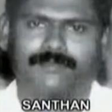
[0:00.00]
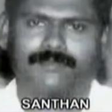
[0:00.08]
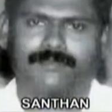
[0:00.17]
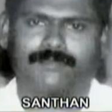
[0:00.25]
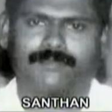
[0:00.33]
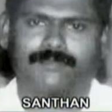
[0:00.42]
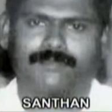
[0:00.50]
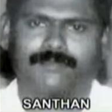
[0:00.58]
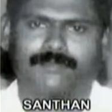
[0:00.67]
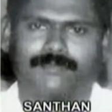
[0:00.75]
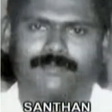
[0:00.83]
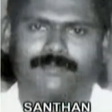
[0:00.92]

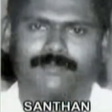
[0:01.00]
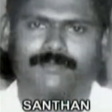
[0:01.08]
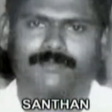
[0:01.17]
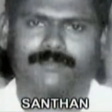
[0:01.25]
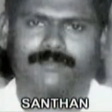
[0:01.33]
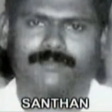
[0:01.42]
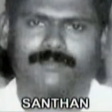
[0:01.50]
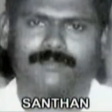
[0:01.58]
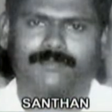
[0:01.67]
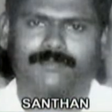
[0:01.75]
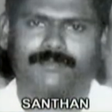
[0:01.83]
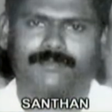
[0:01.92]

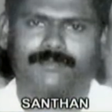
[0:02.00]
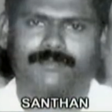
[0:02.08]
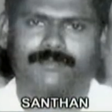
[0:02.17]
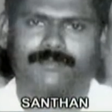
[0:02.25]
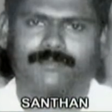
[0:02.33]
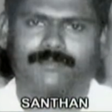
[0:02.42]
No one is speaking in this clip.